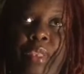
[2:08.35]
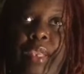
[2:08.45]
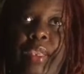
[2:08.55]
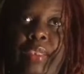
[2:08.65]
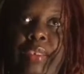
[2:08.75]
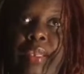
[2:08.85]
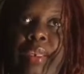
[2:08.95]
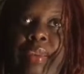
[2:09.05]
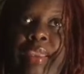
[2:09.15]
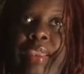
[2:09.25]
And
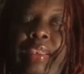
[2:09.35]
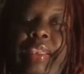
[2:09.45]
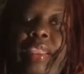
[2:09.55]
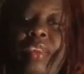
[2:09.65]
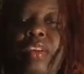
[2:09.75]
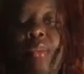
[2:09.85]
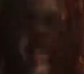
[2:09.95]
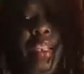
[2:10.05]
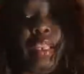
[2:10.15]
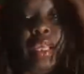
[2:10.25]
lately, there's
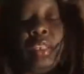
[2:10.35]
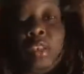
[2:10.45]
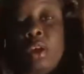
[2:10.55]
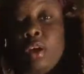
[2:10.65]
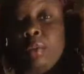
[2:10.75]
been a lot of talk